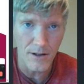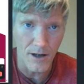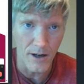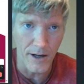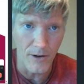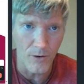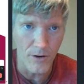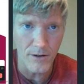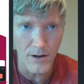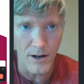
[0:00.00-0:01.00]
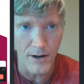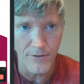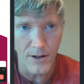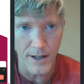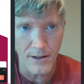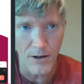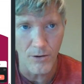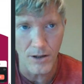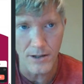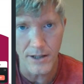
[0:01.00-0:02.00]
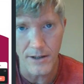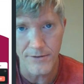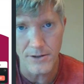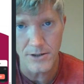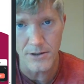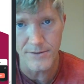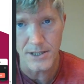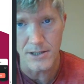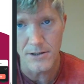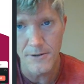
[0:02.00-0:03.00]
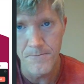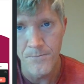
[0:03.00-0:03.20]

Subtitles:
are in order of like the quality of their services.